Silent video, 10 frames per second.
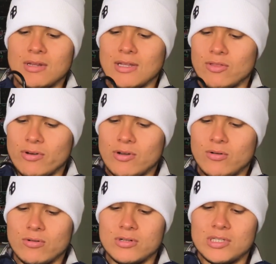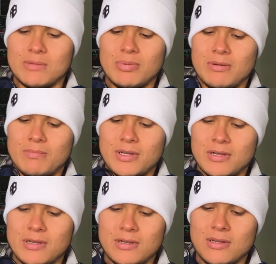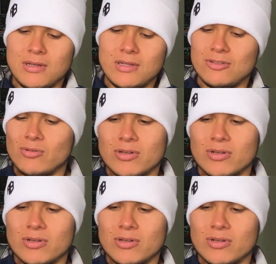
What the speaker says: 3/4 zip up. That's what they're